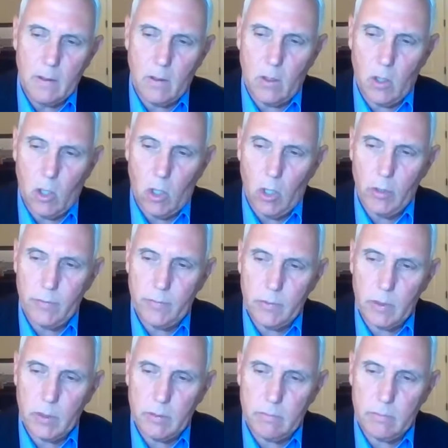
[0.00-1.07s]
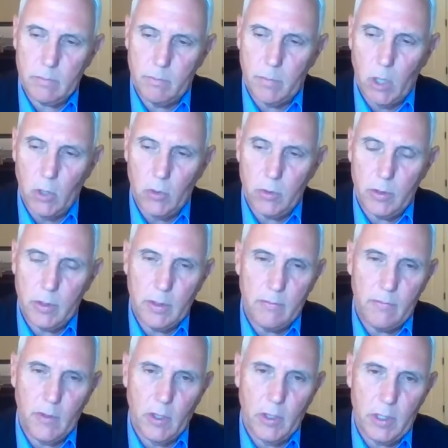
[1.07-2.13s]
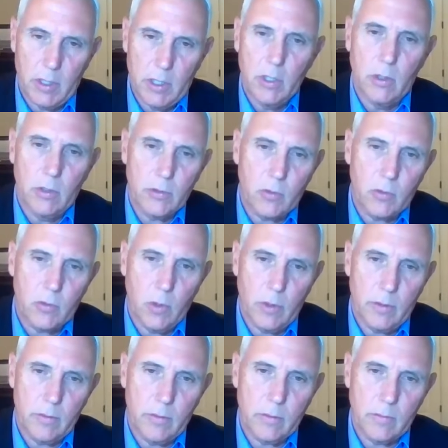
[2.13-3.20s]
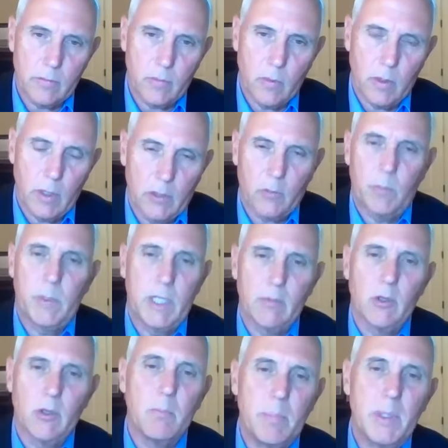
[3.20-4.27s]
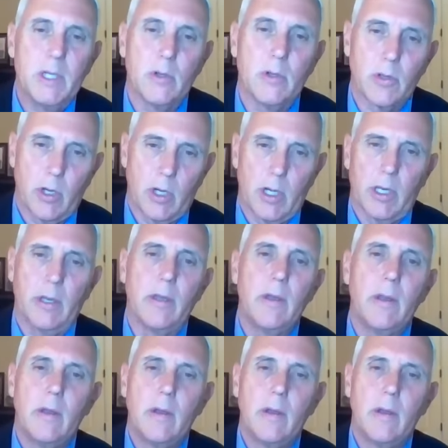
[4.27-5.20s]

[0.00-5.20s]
all bode very ill toward for us being able to build on